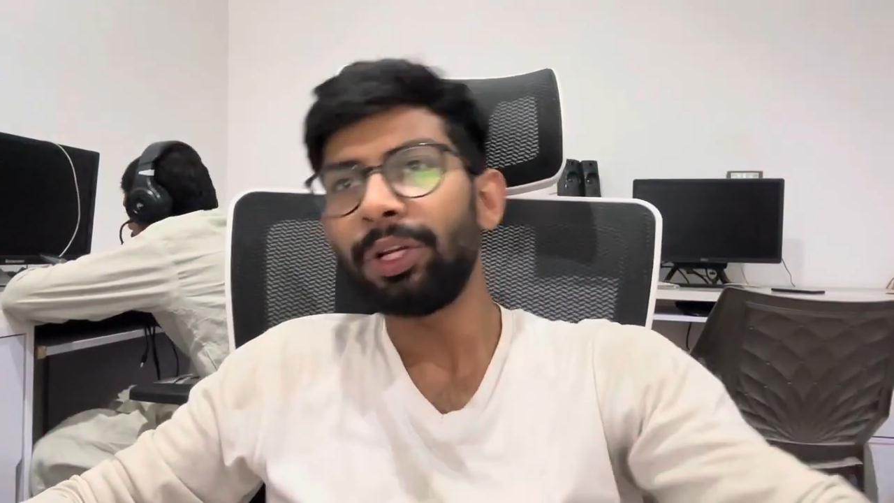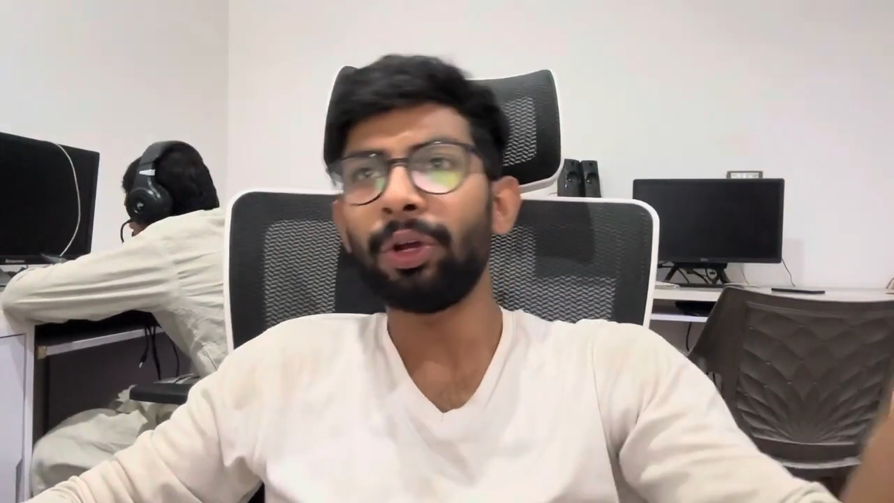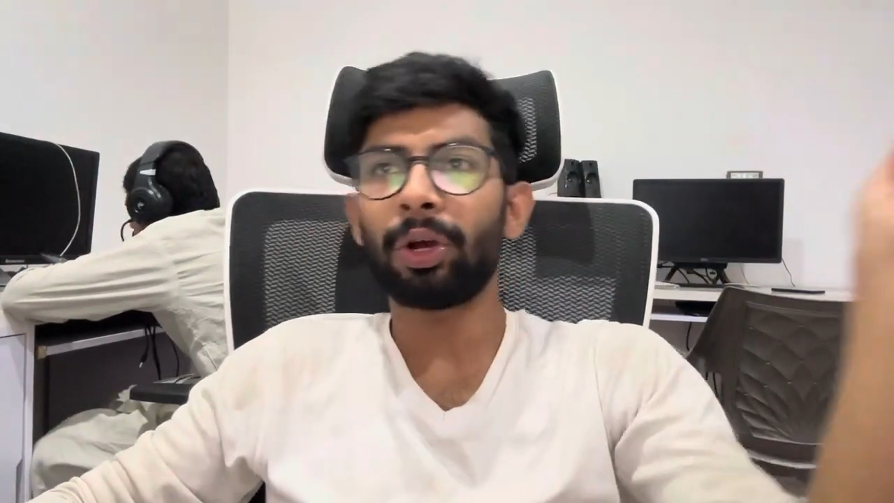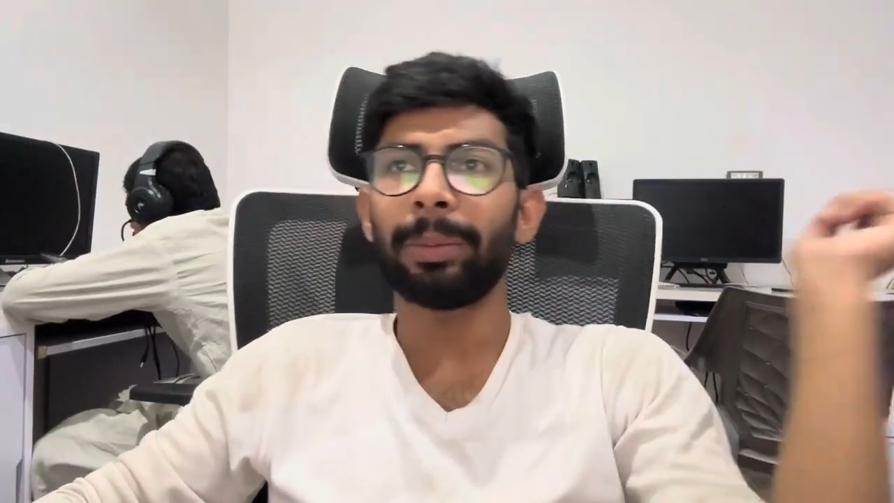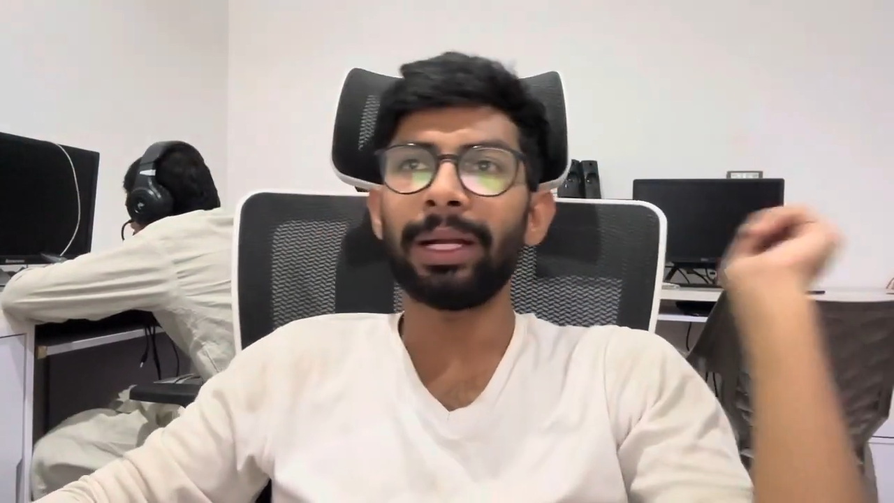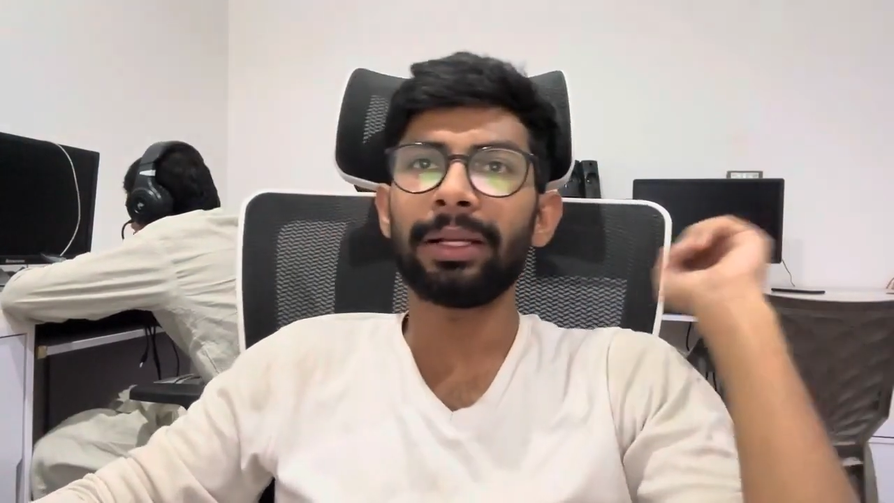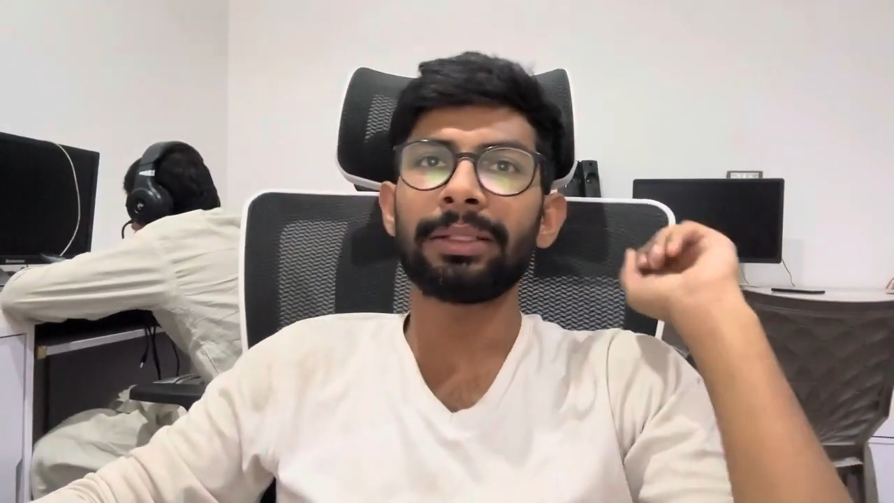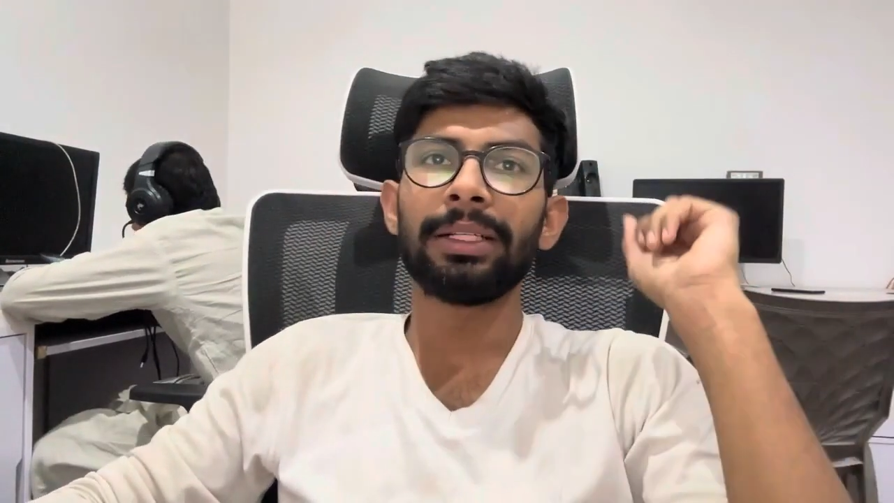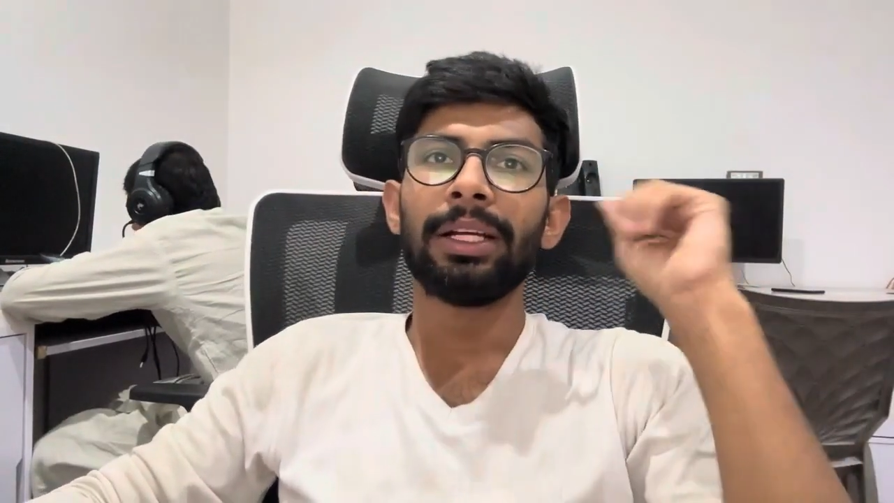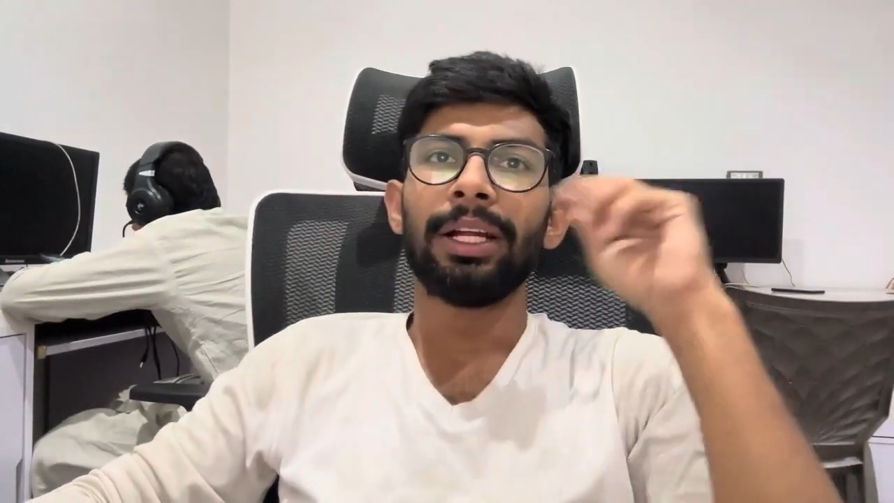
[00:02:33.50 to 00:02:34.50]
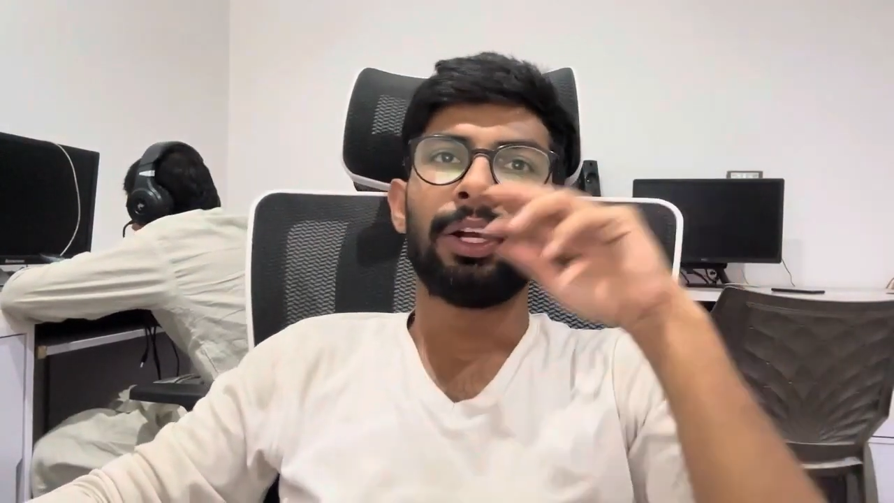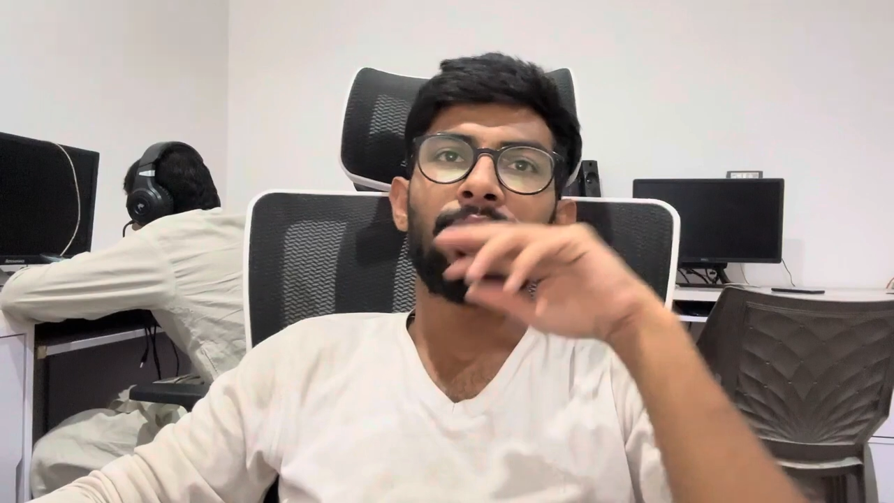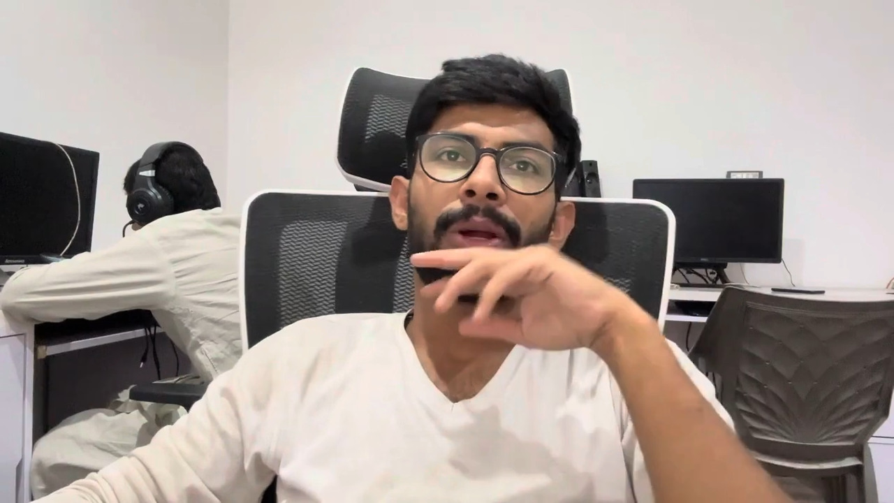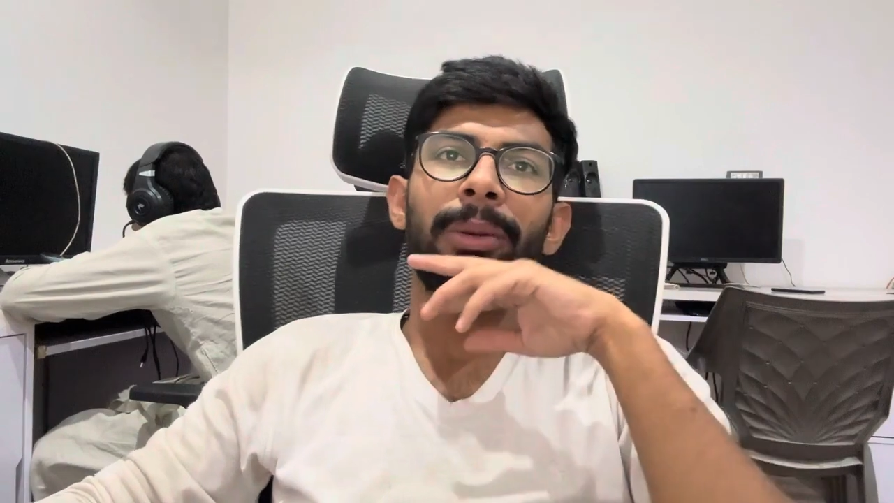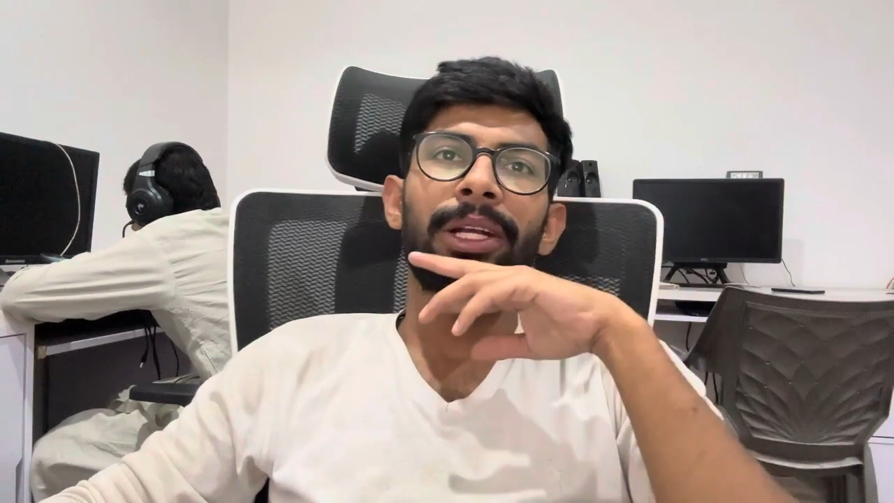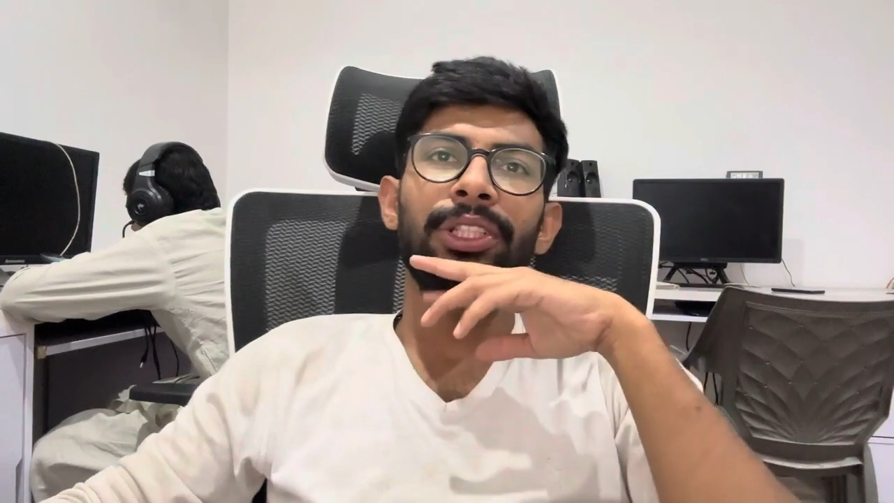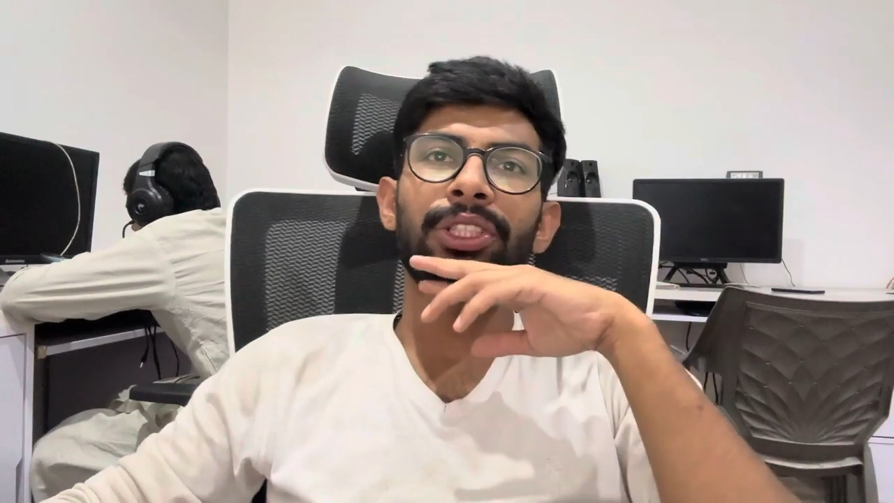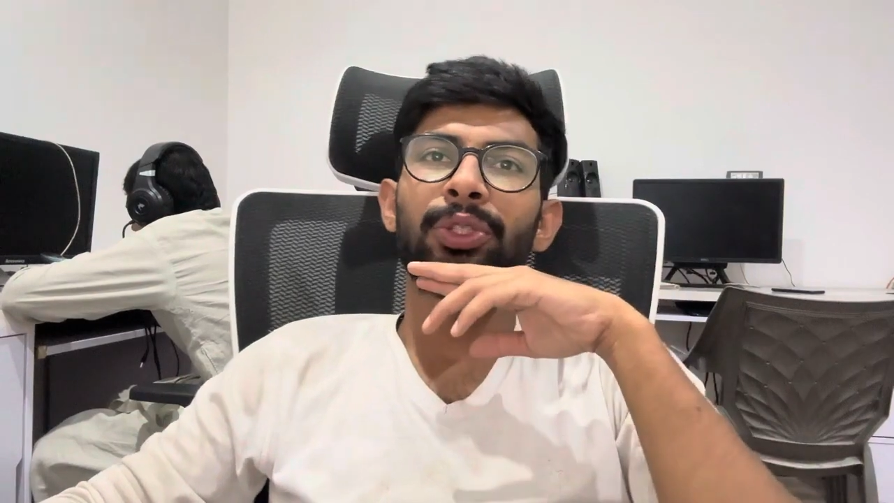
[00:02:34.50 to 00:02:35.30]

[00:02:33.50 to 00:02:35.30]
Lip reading: the documentation,